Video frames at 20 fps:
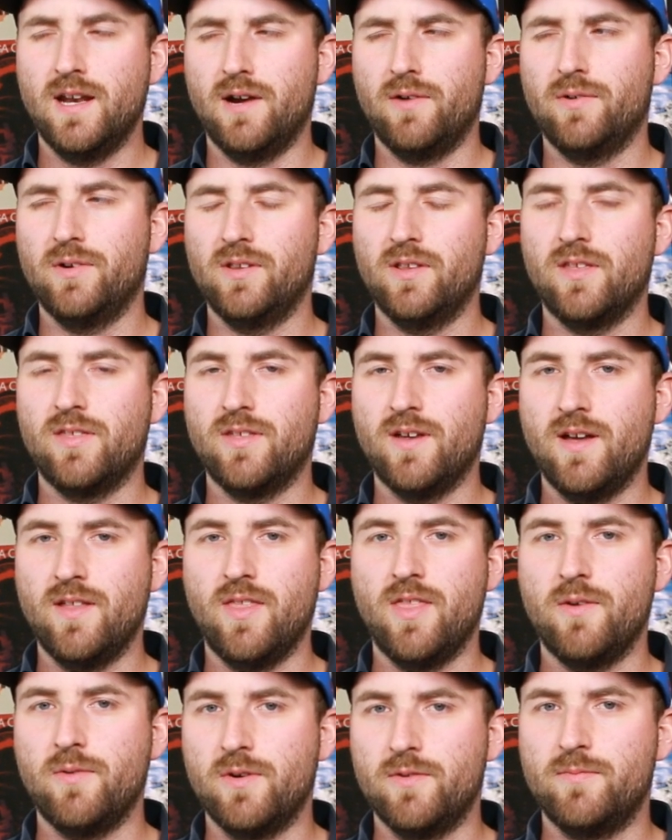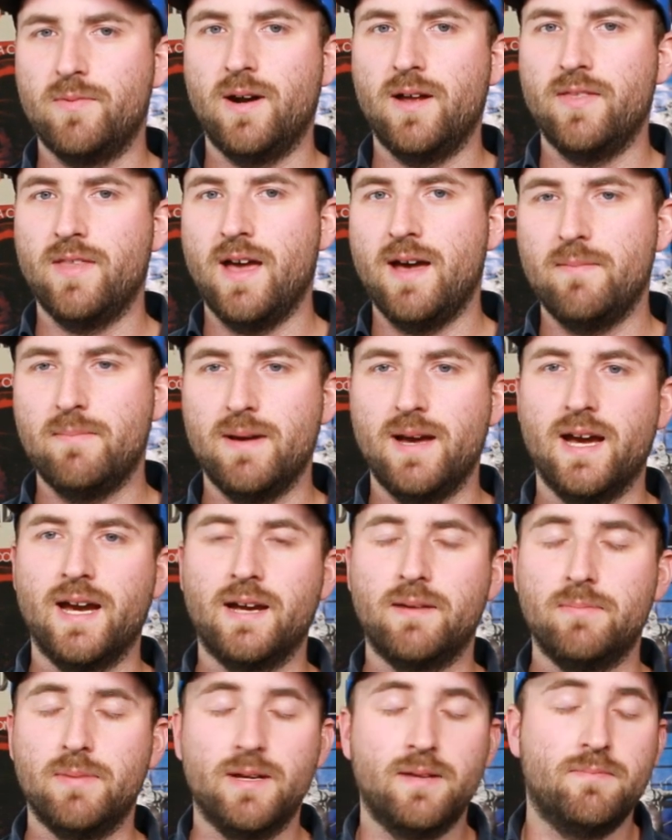and I really thought they would have brought that
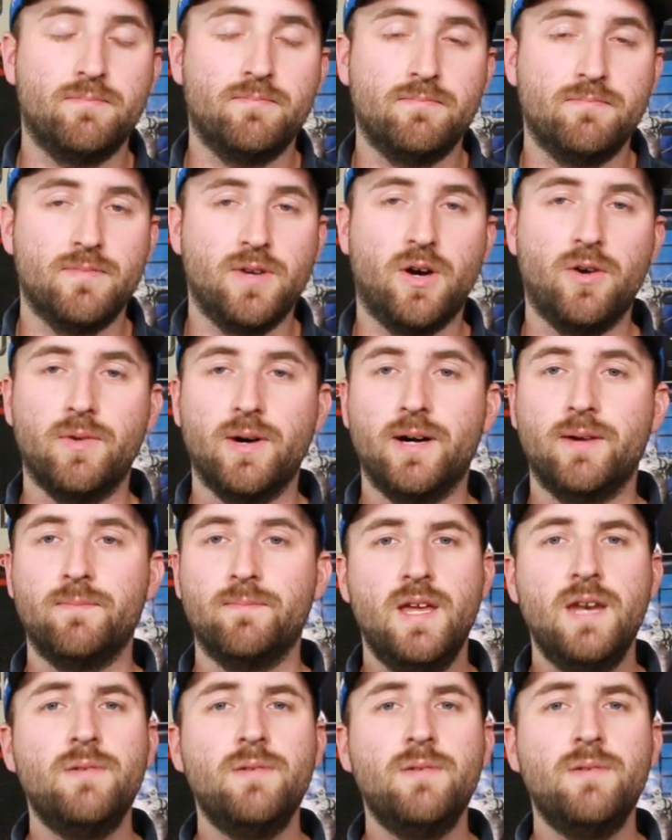back, but oh well.